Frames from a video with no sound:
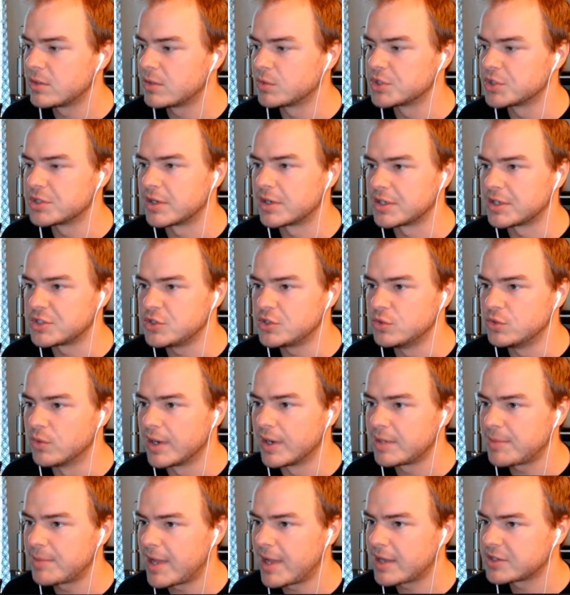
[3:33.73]
We're starting 2
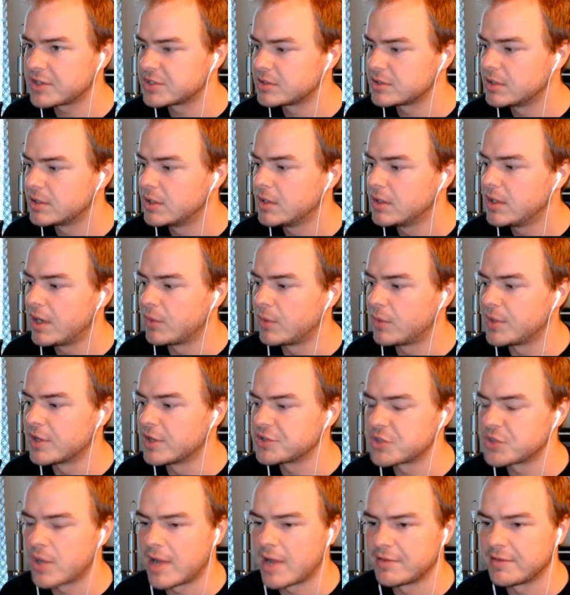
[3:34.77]
running backs, and we
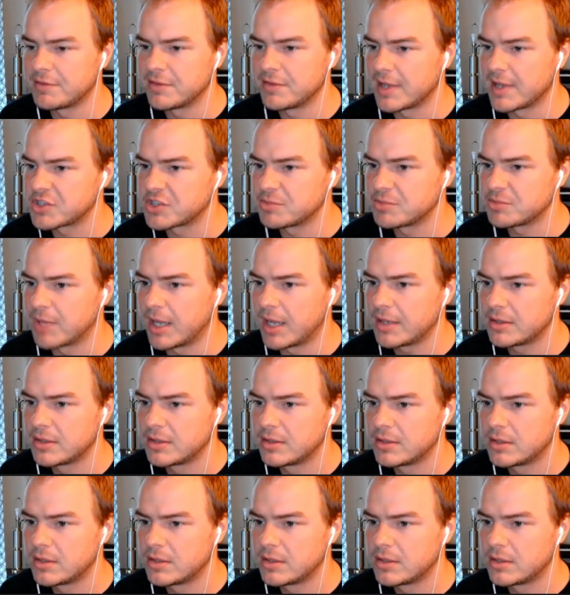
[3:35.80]
also have a flex spot.